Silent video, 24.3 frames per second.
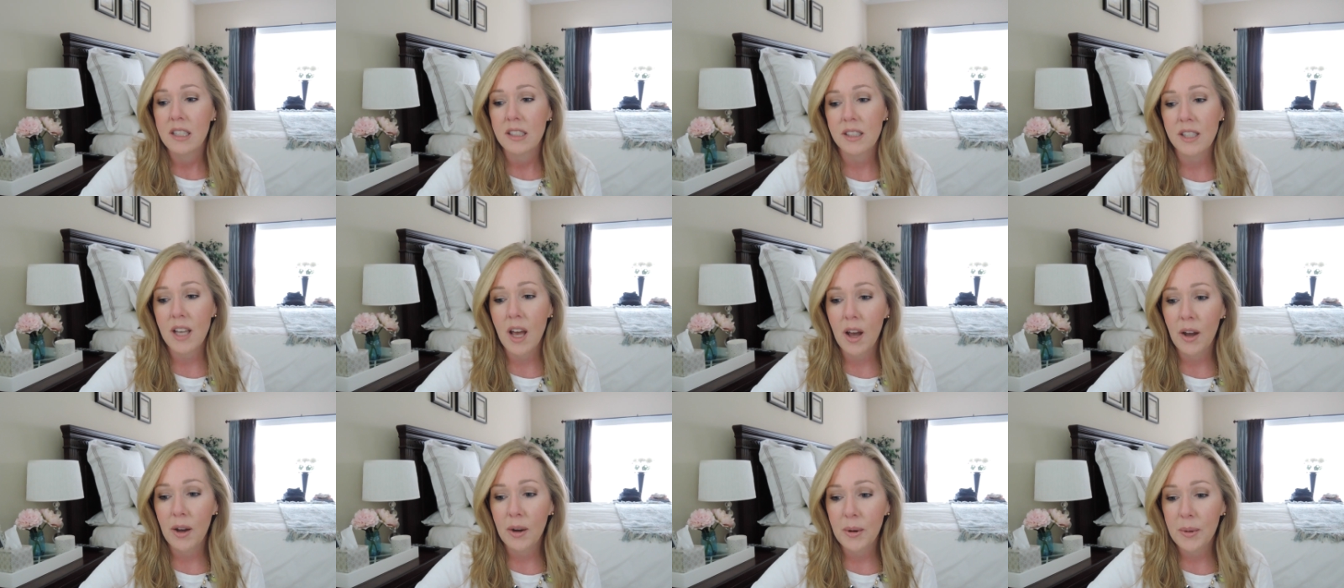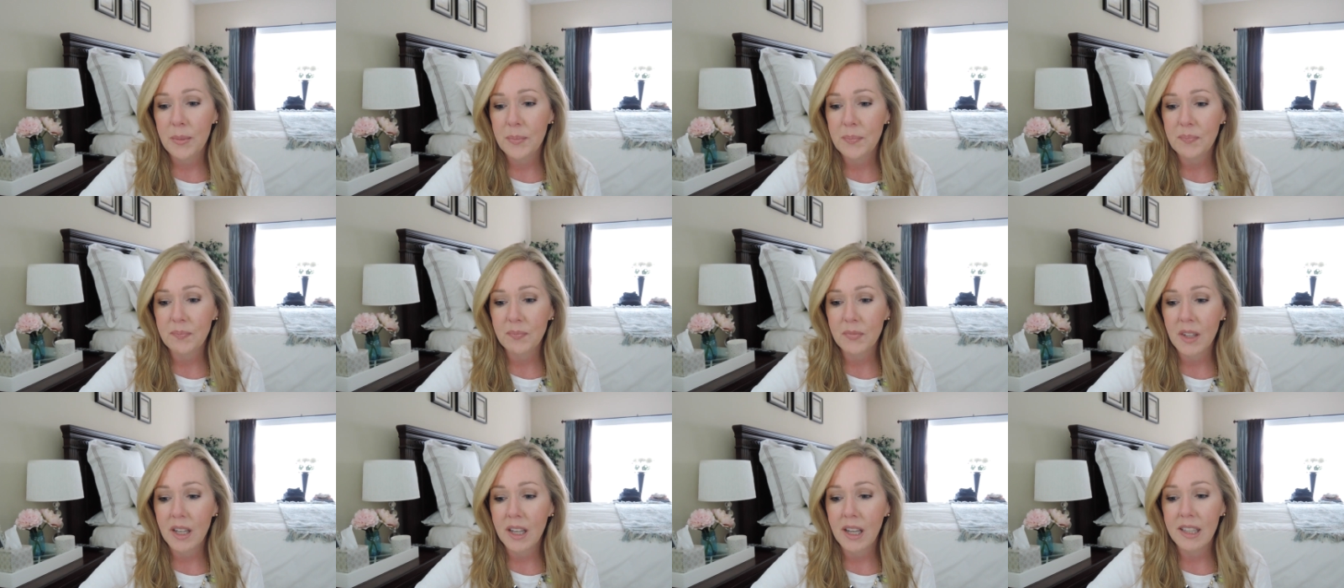So
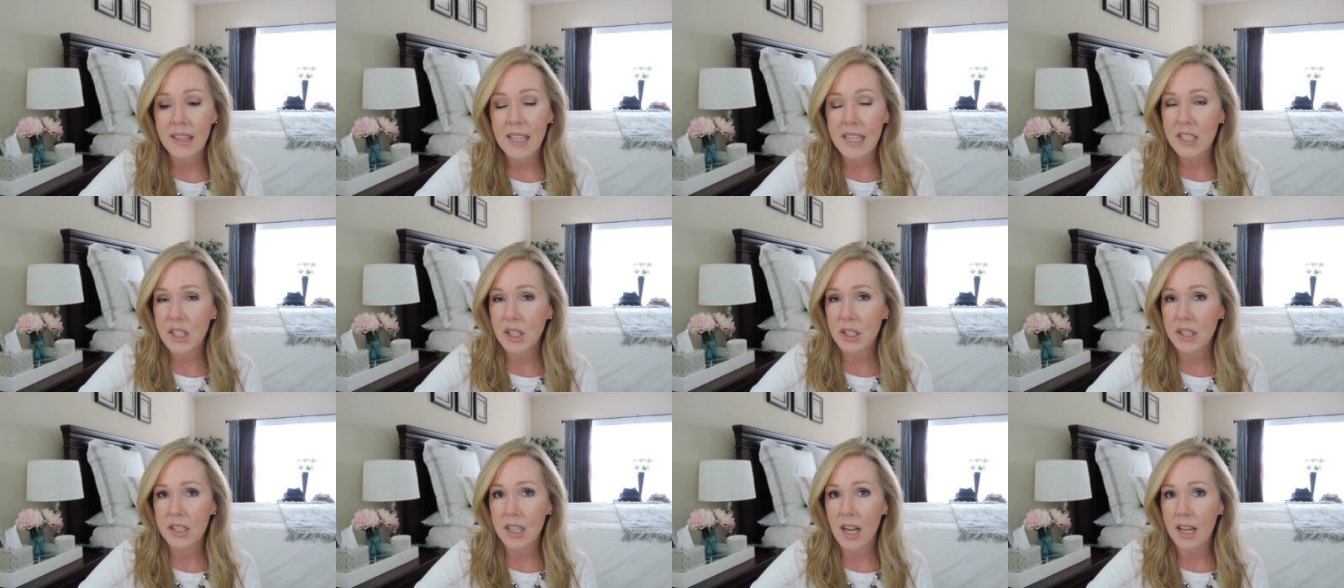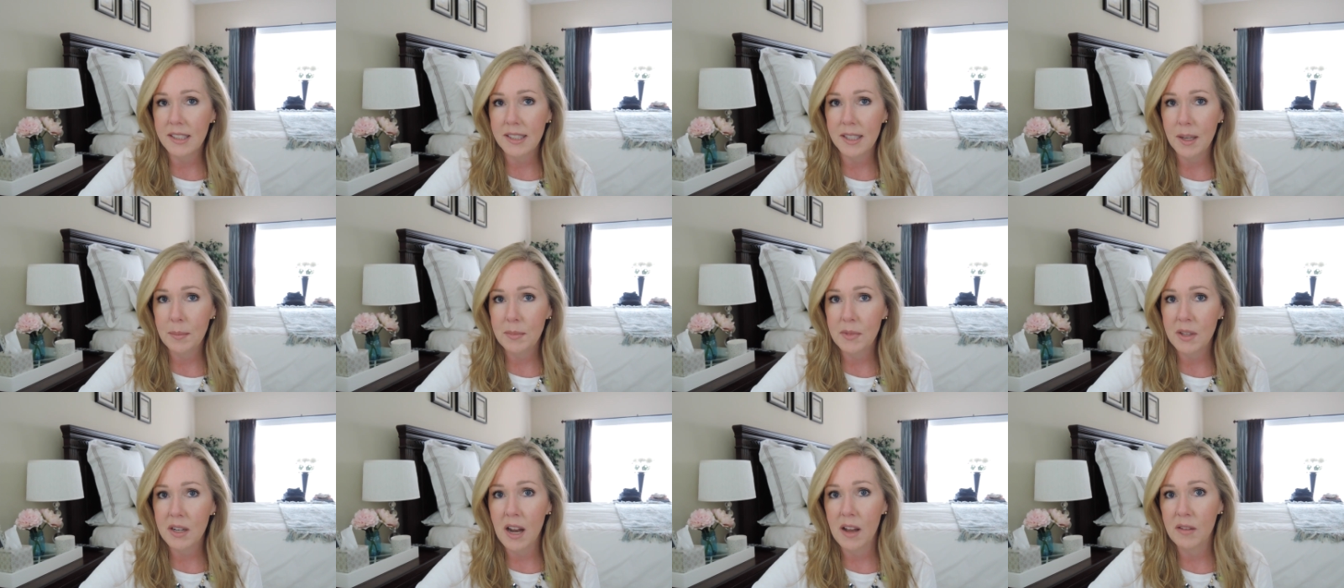that's just not
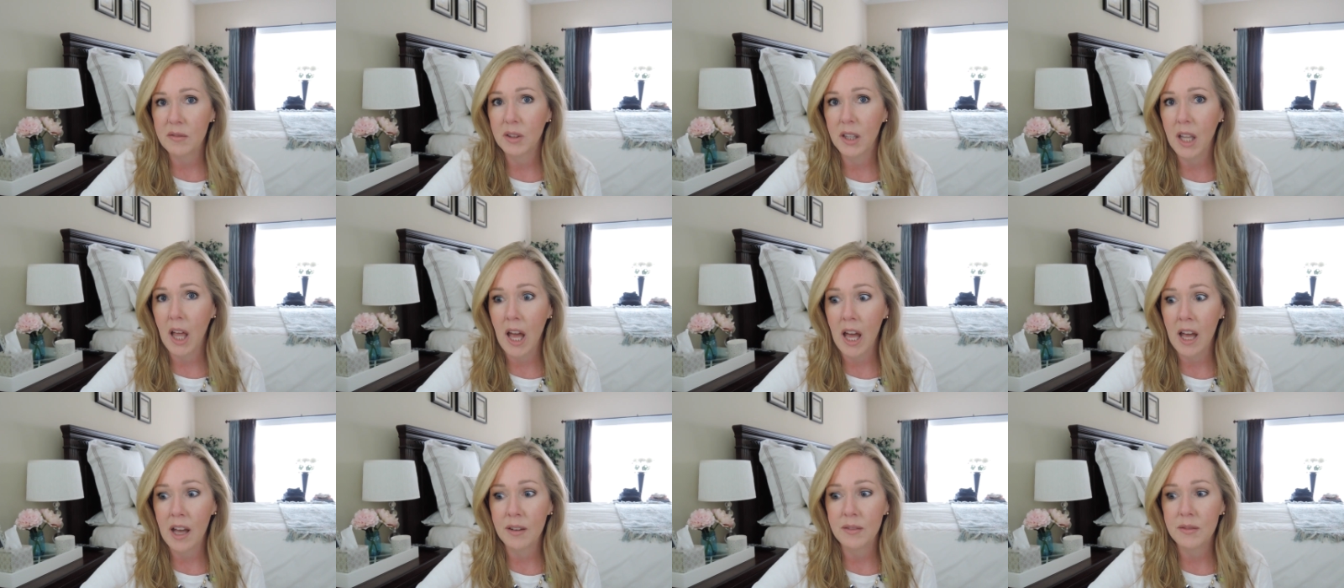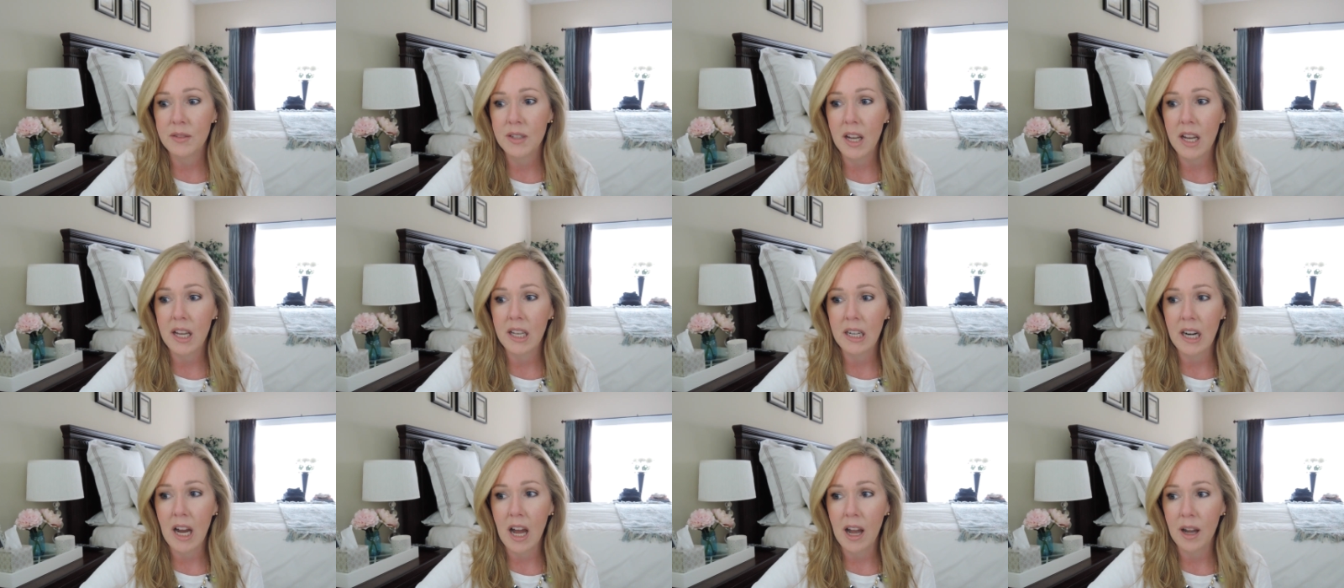something I've loved,
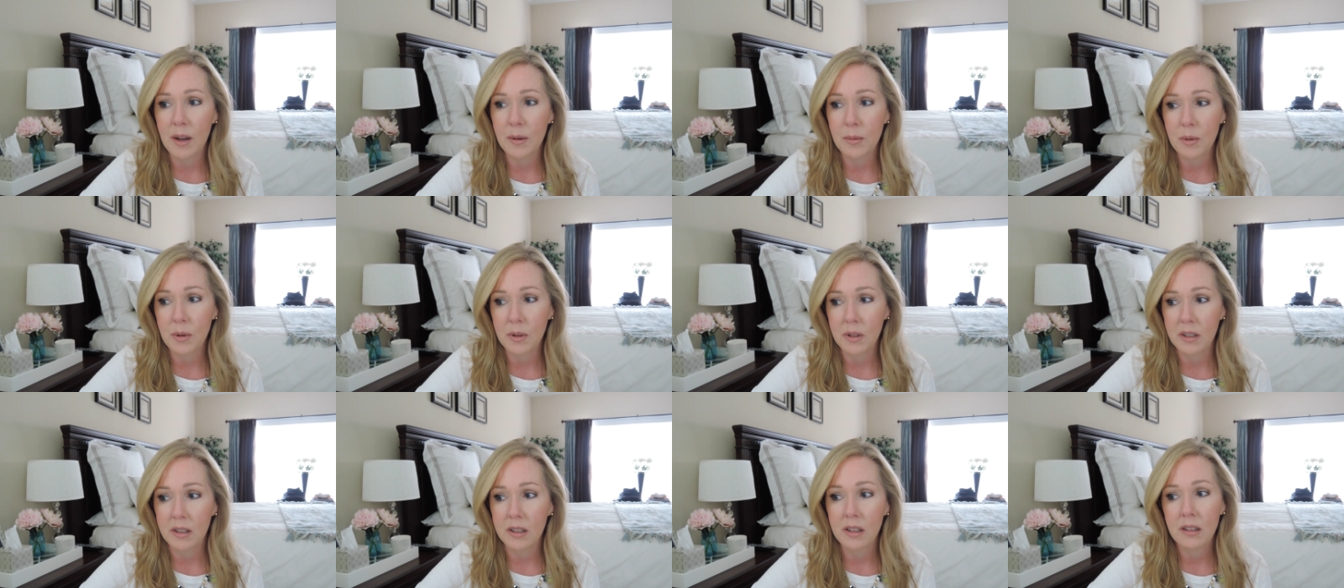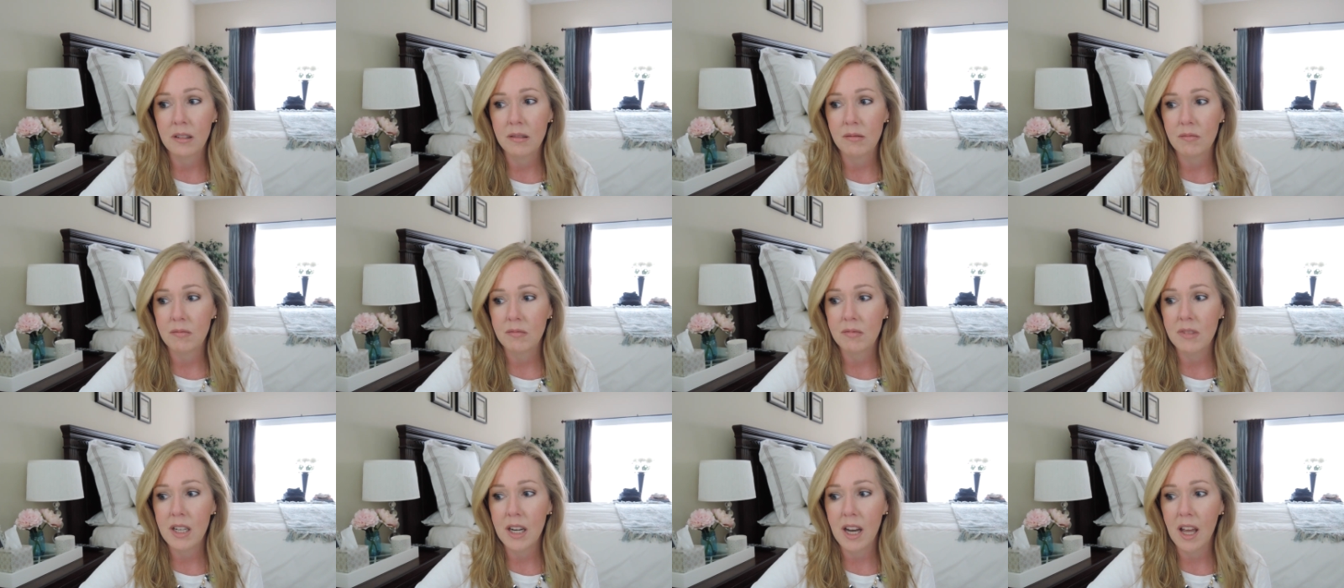and I would,
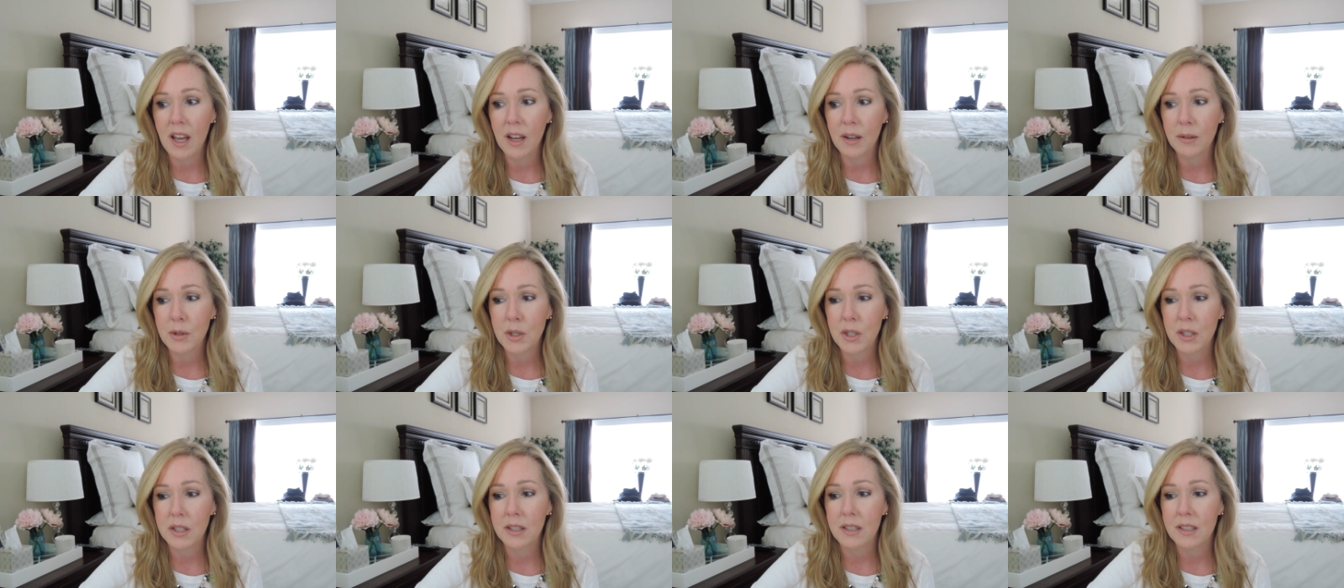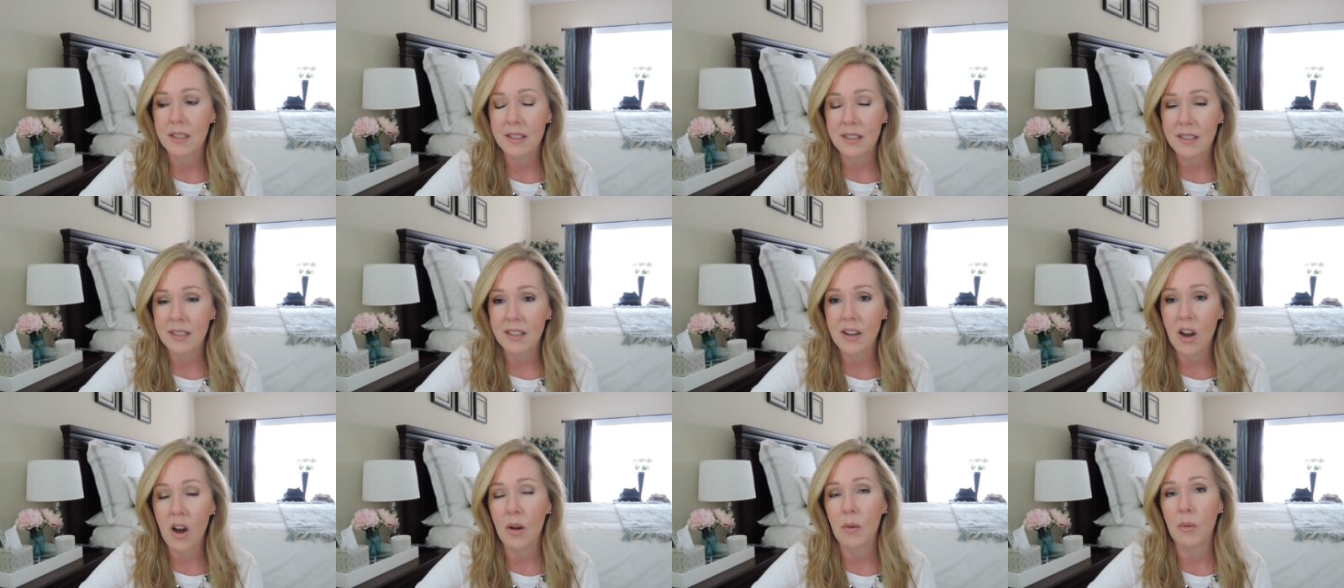you know, just
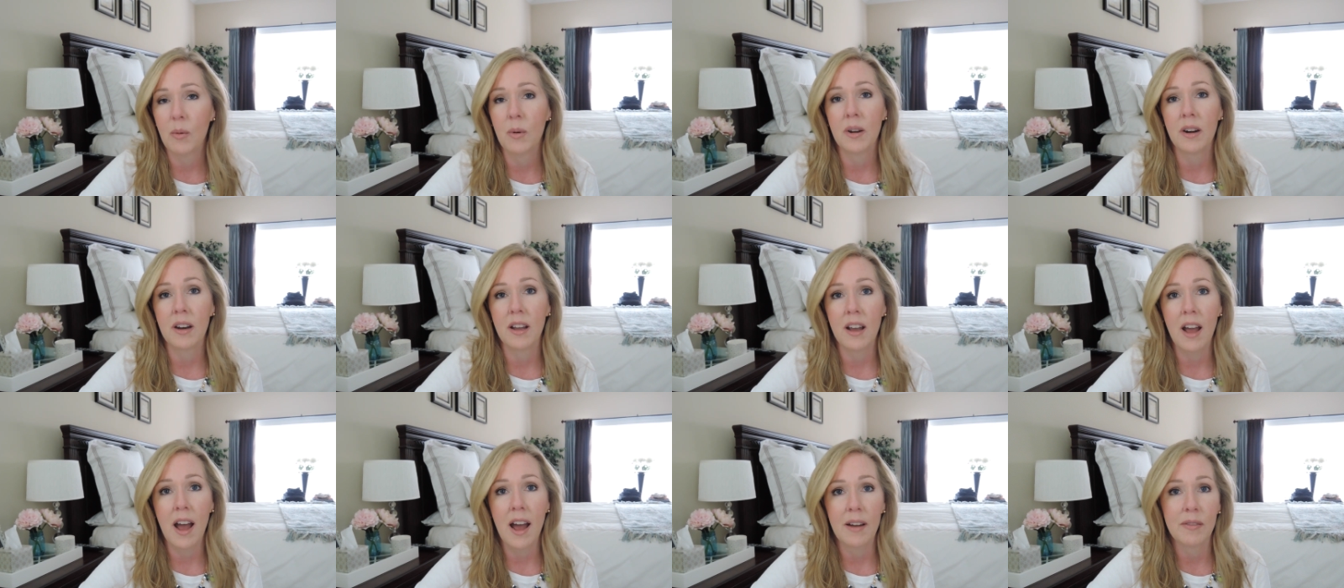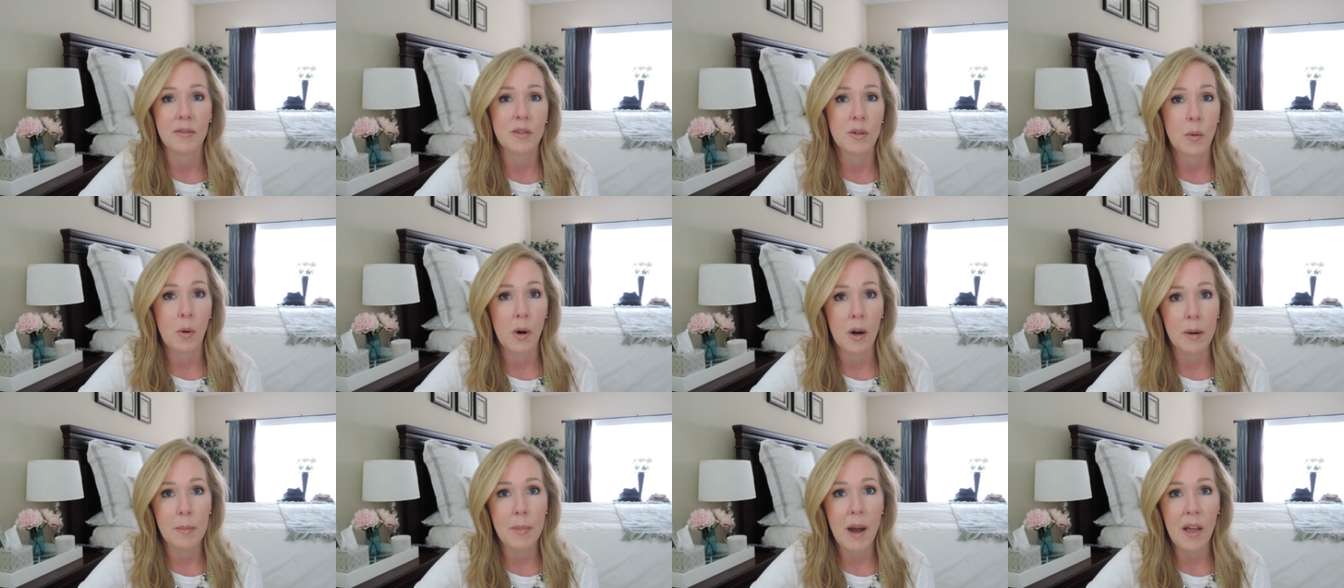not want to have to
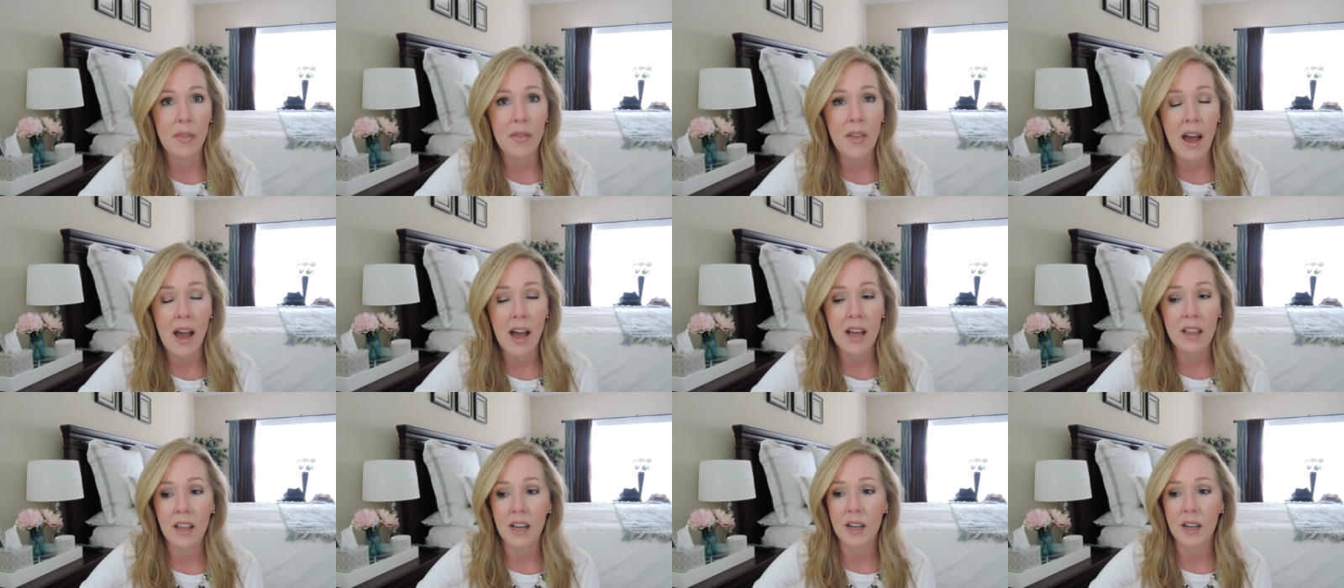worry about that.